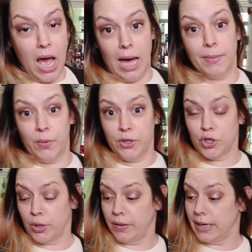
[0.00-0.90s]
I'm going to
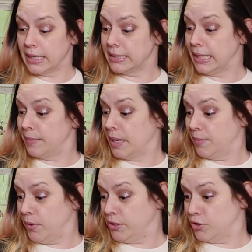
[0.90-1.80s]
show you the next item, and I'm
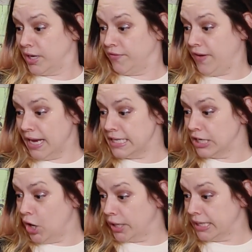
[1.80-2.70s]
going to try to find it
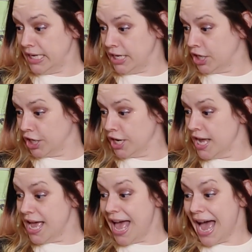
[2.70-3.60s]
on here
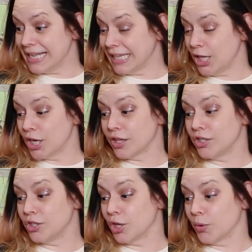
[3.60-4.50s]
as I look.
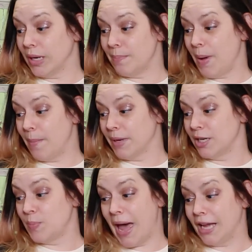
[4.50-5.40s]
This is the Cream
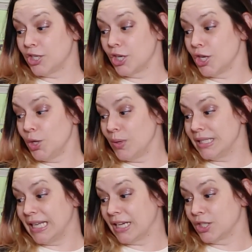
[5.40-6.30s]
Pumpkin Patch
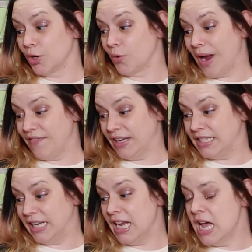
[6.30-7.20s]
Unisex Graphic
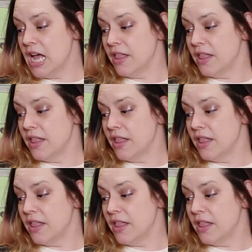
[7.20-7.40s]
Tee.